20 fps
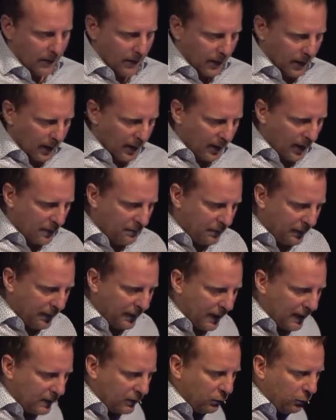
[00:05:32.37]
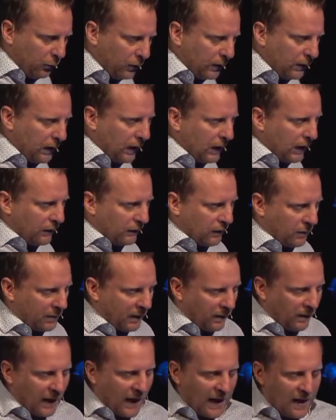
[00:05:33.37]
And I began to realize
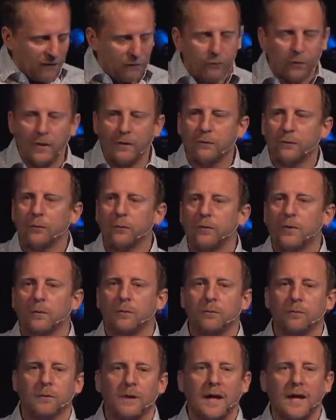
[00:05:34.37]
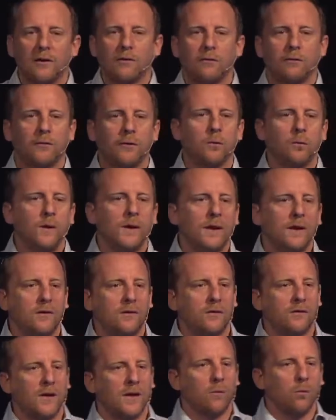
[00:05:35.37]
about halfway through the last few
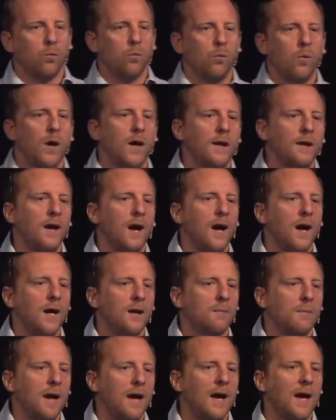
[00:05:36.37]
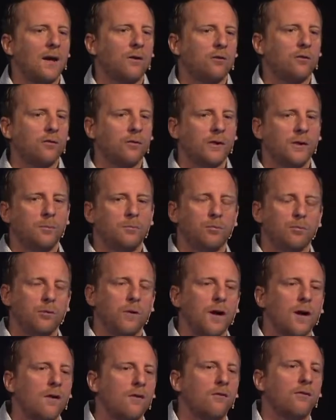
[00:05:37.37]
weeks that what I'm actually
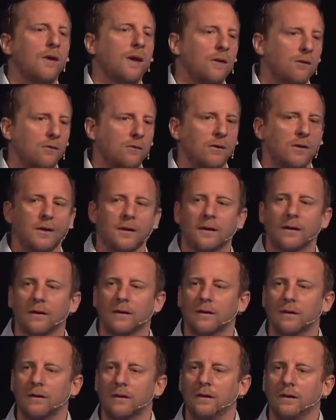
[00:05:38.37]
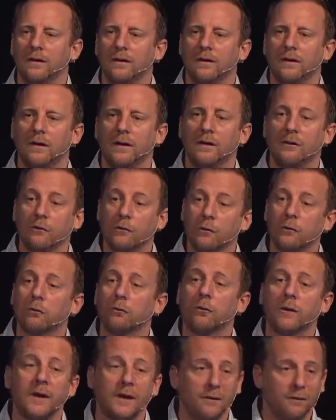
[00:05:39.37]
processing is
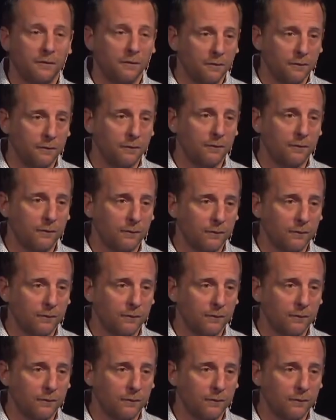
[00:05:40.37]
grief.